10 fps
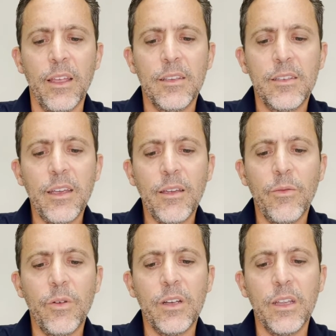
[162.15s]
The
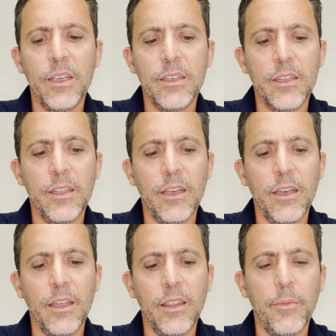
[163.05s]
second one is
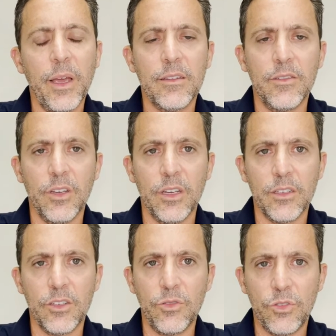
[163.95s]
the messaging.
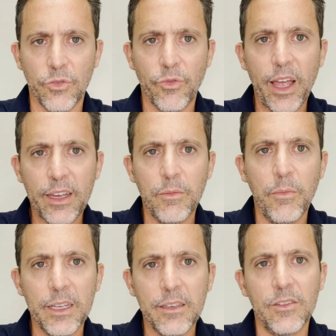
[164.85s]
So direct
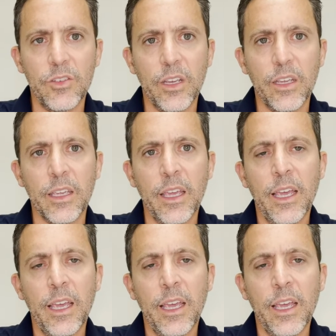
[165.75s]
messaging.